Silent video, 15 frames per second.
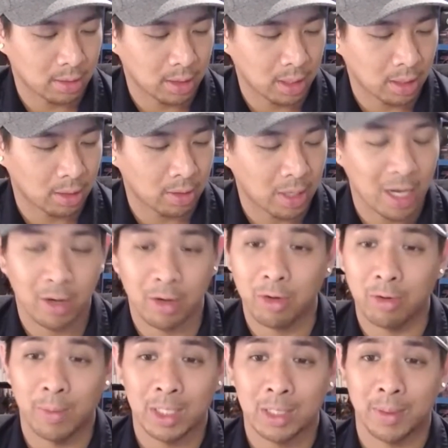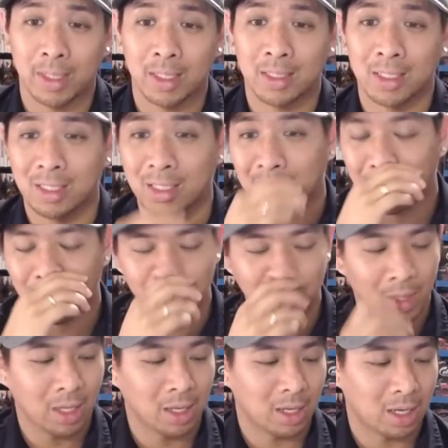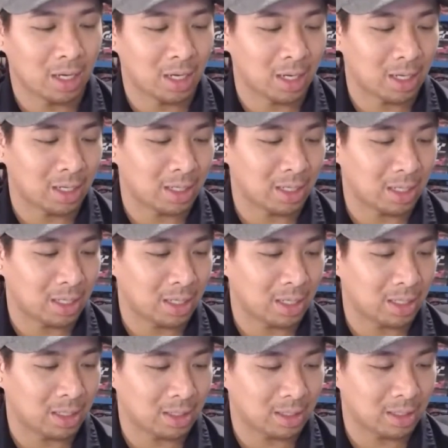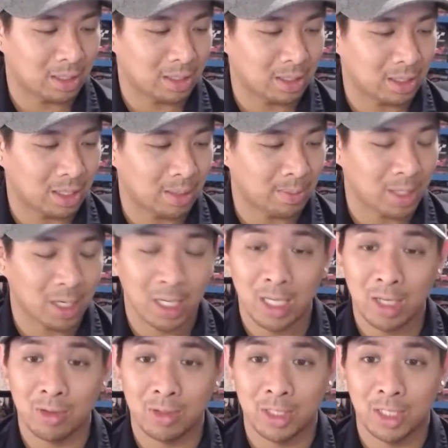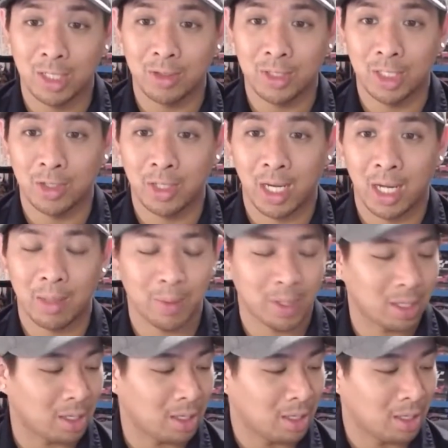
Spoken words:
I don't know. I don't know much about this system. I'm not a huge Neo Geo guy, but